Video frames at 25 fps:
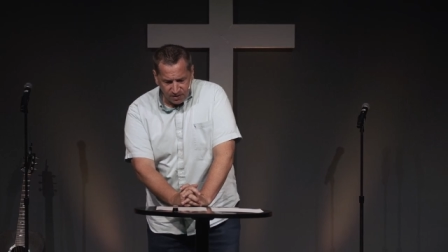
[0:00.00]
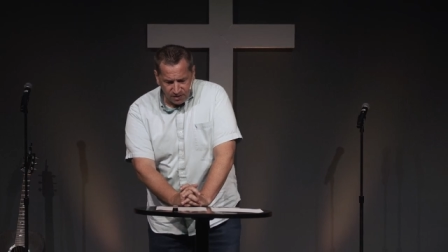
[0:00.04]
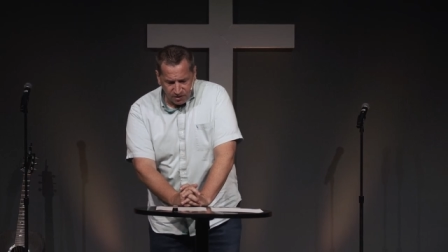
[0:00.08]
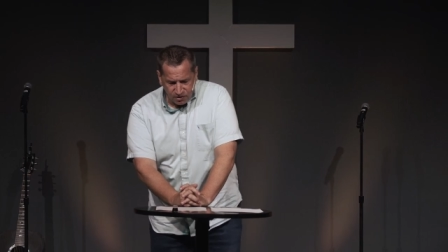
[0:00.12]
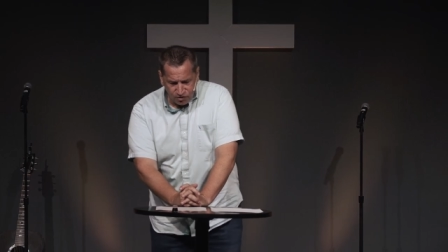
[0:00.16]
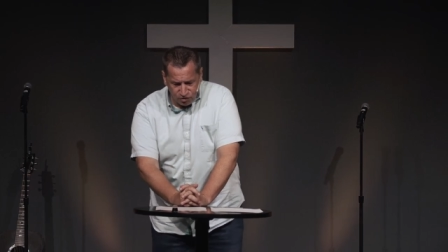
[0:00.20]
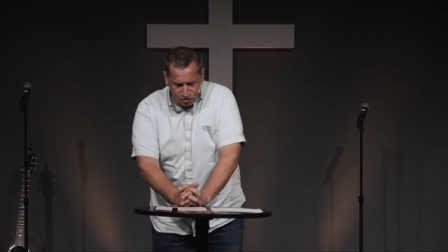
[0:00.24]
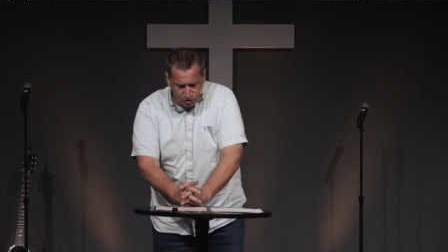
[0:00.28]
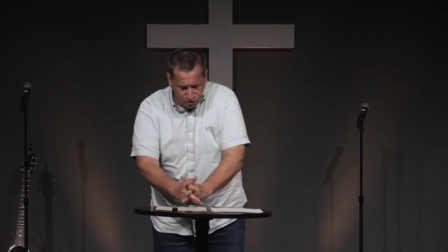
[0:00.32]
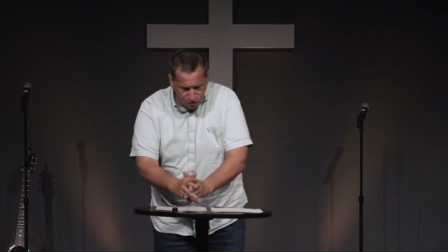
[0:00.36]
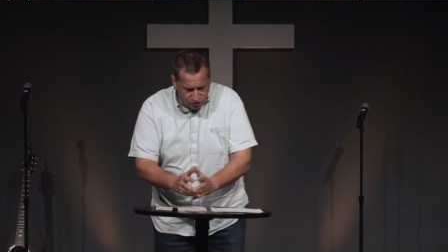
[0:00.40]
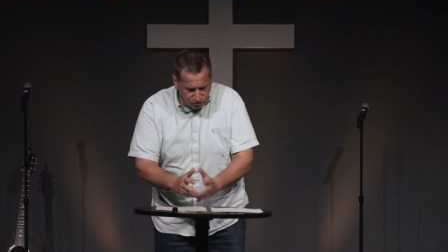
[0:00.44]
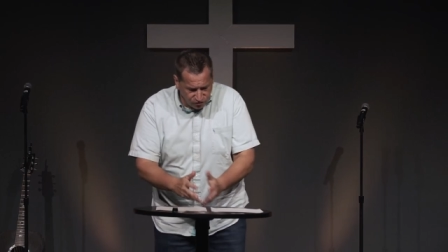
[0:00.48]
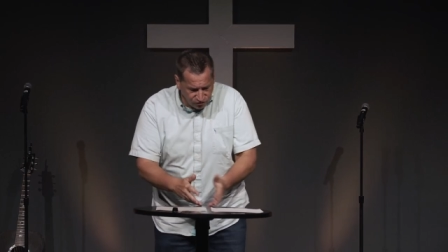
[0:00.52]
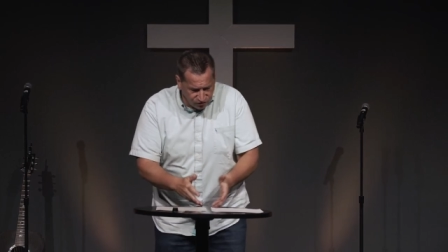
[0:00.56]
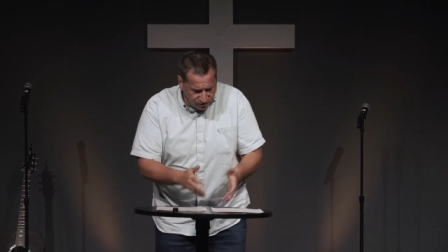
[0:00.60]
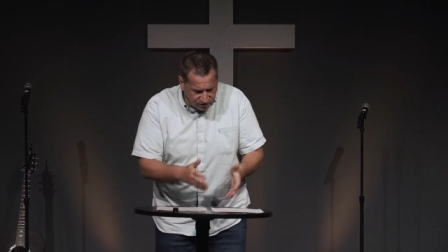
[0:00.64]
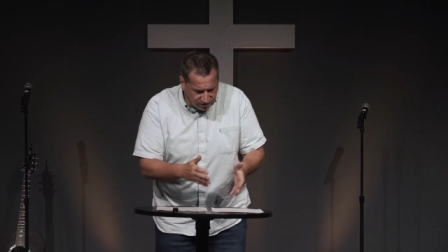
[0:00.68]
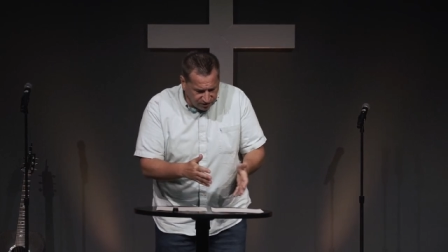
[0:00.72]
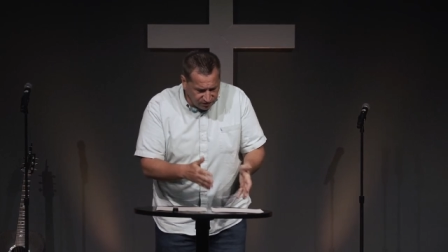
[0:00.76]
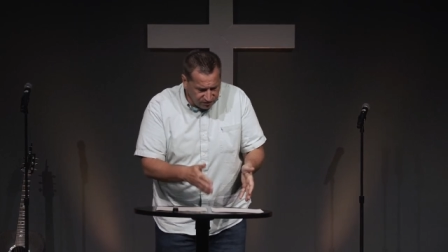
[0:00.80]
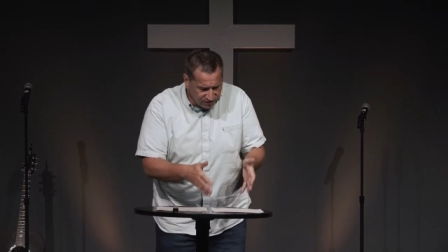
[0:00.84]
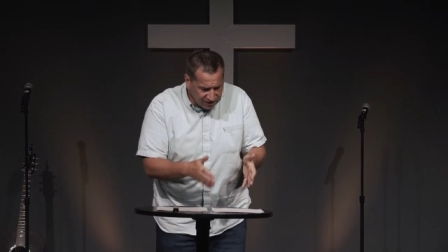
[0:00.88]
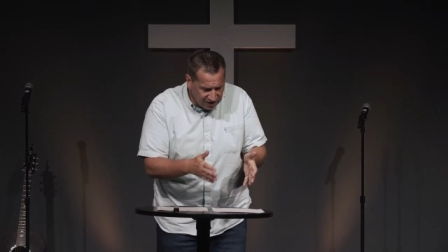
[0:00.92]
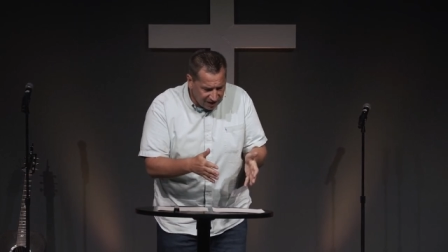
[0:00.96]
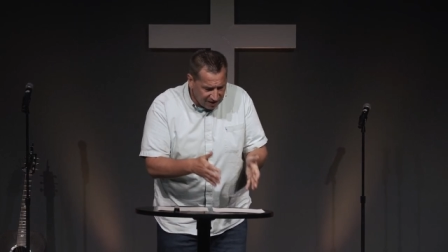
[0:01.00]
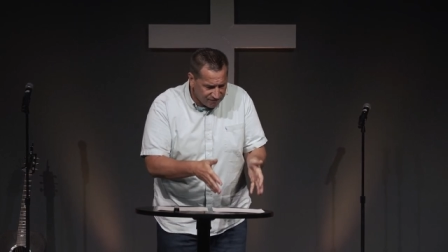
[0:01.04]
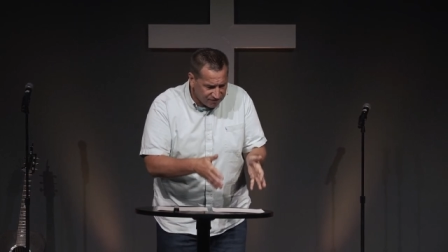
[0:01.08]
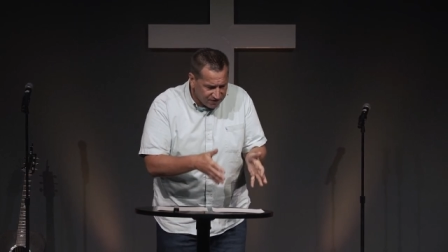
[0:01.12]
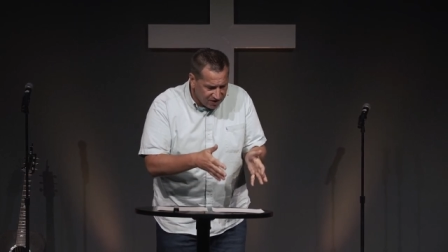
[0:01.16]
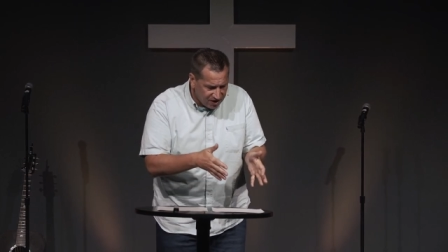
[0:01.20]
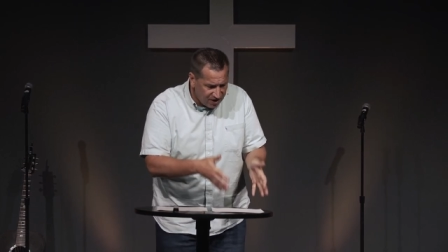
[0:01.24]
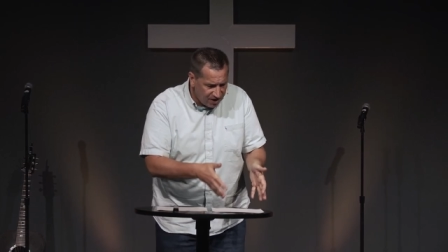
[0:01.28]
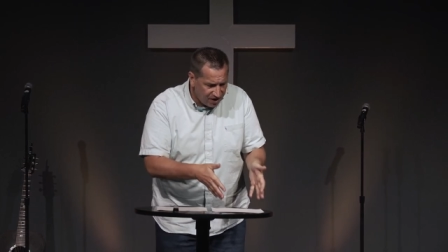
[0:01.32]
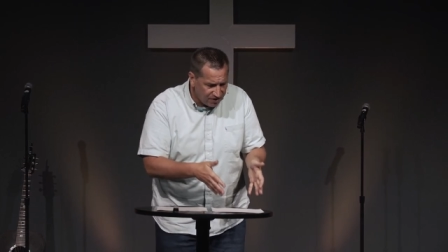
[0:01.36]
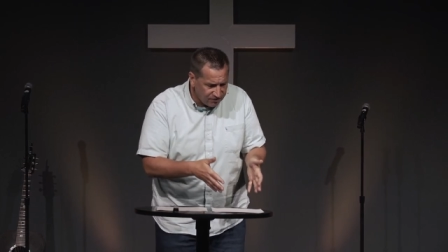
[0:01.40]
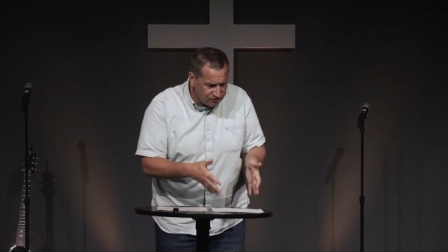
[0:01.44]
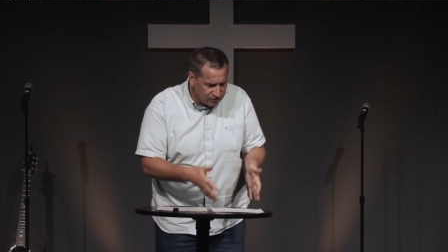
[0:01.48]
Your sins have
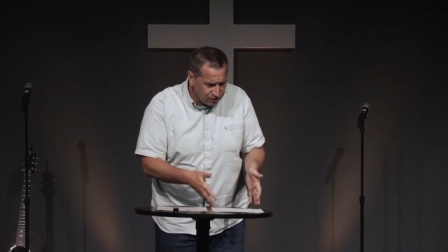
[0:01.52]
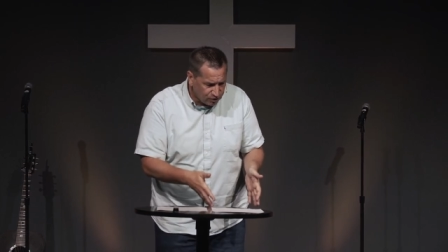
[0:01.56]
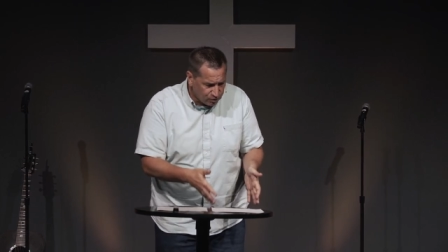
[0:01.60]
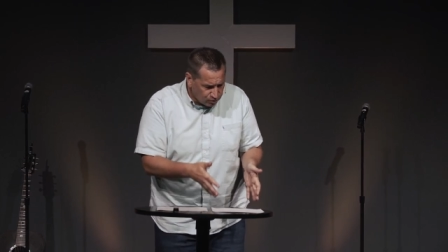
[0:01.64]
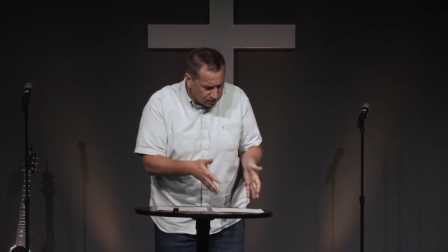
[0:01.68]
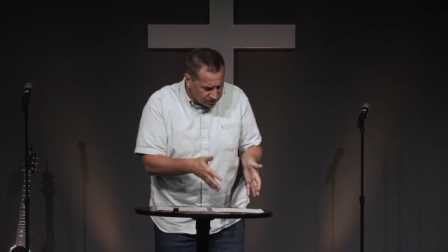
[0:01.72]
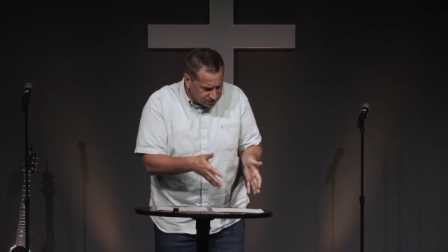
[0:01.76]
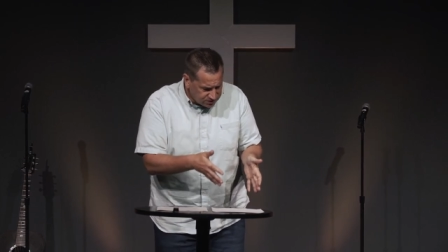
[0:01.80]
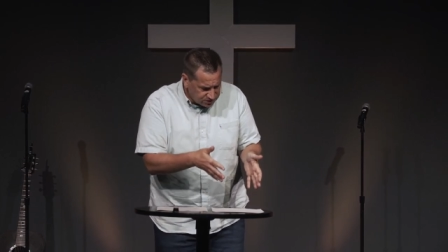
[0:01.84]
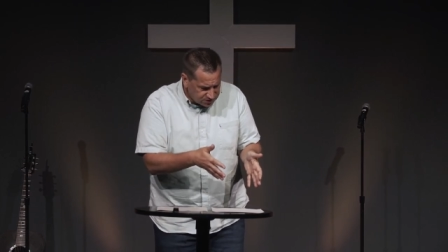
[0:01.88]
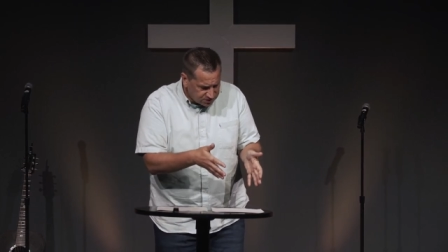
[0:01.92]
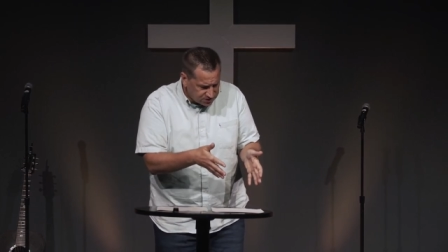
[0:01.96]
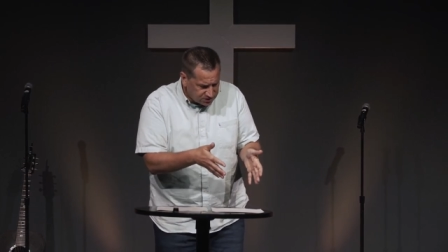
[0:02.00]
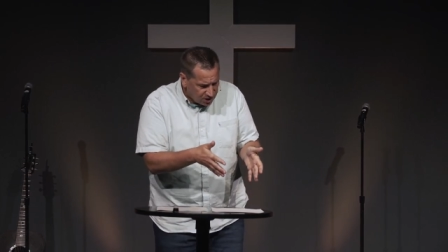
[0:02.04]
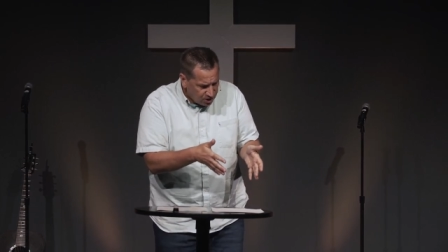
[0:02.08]
consequences.